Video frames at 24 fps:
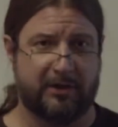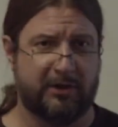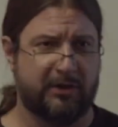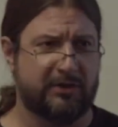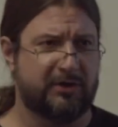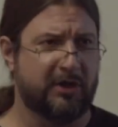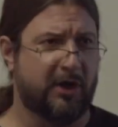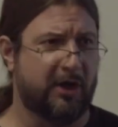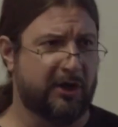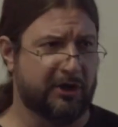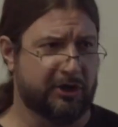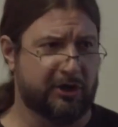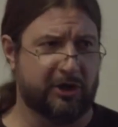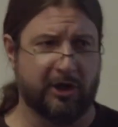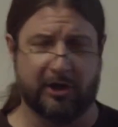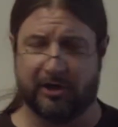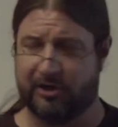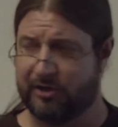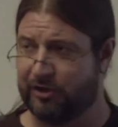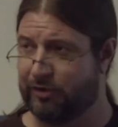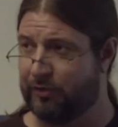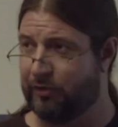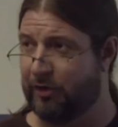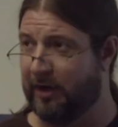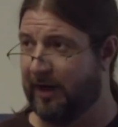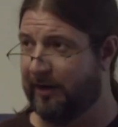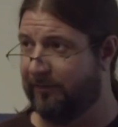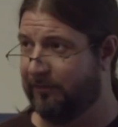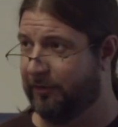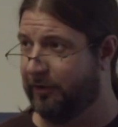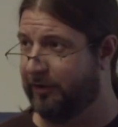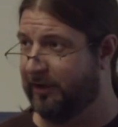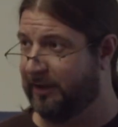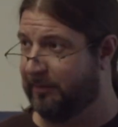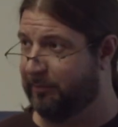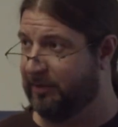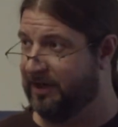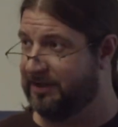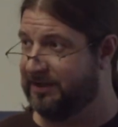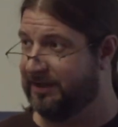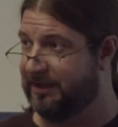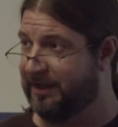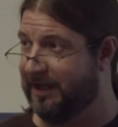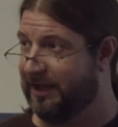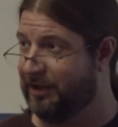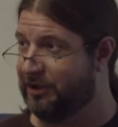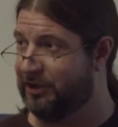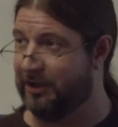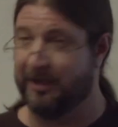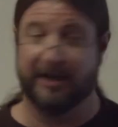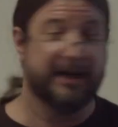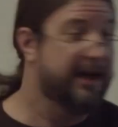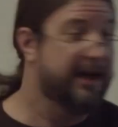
You saw in Kirk's Triumph Learning presentation,